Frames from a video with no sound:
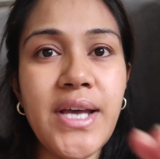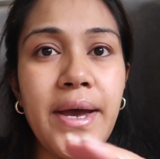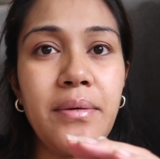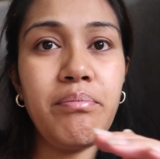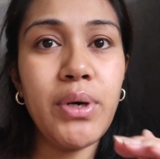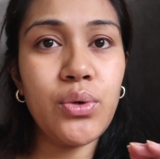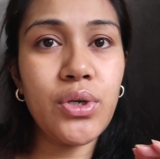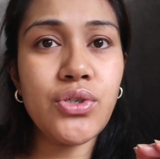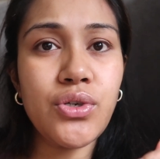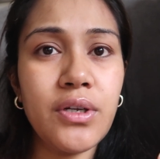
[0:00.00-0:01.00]
and build
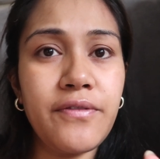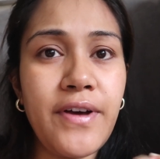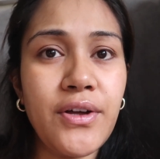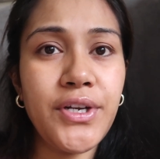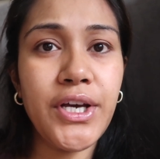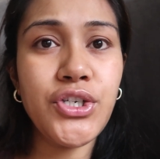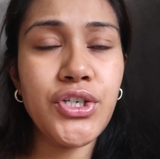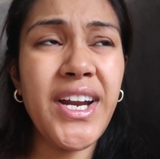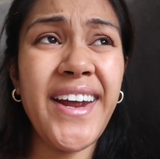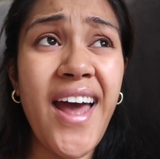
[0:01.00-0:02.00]
a solid
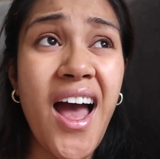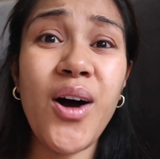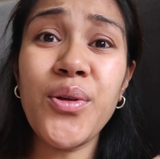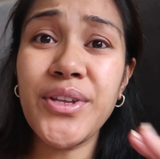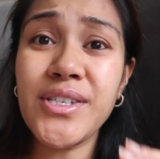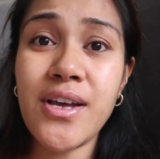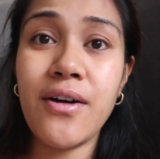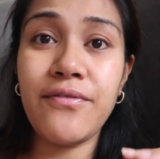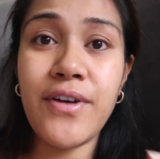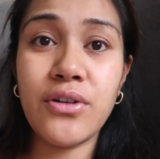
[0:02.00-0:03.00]
foundation and a healthy
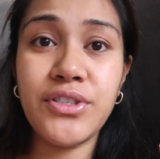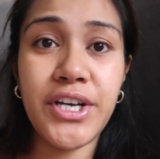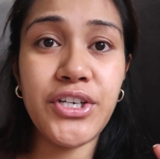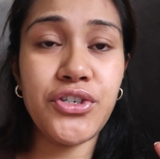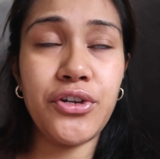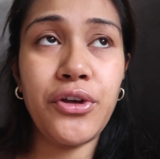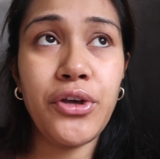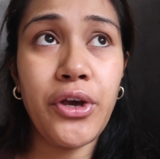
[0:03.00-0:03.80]
foundation